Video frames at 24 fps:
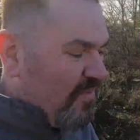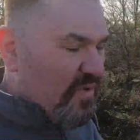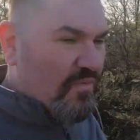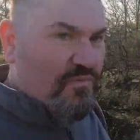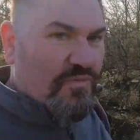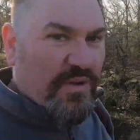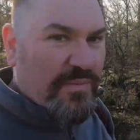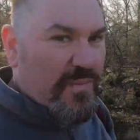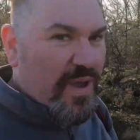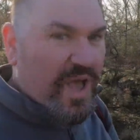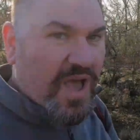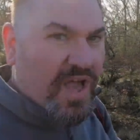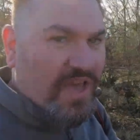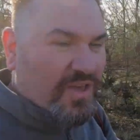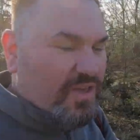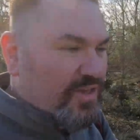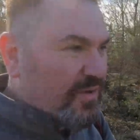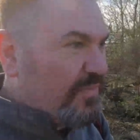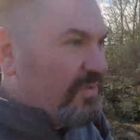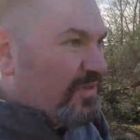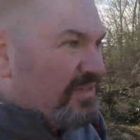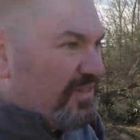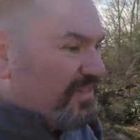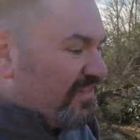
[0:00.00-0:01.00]

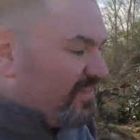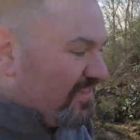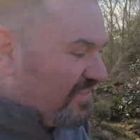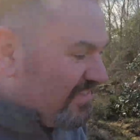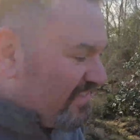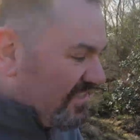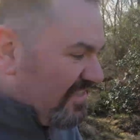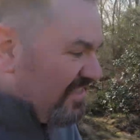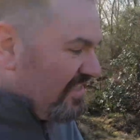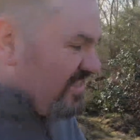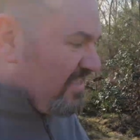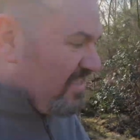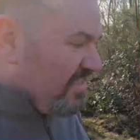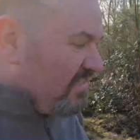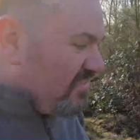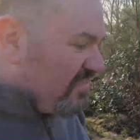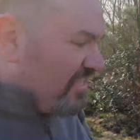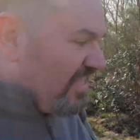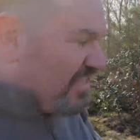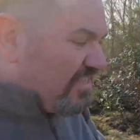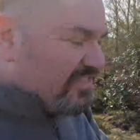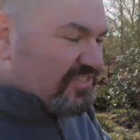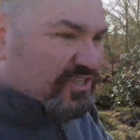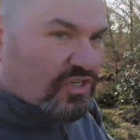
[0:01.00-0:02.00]
Remarkable.
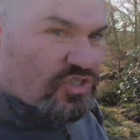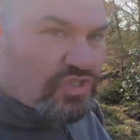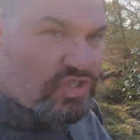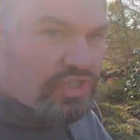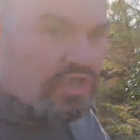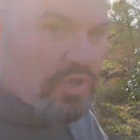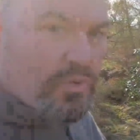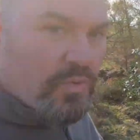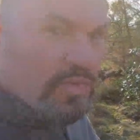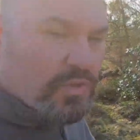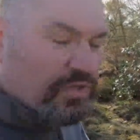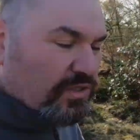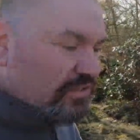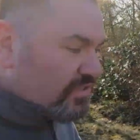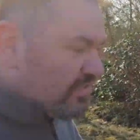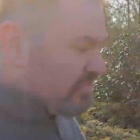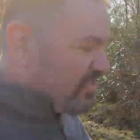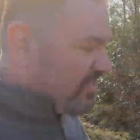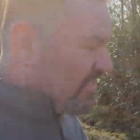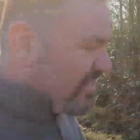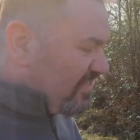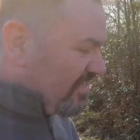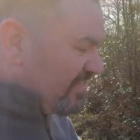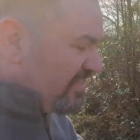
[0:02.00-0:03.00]
These are
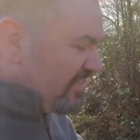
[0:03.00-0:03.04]
jewels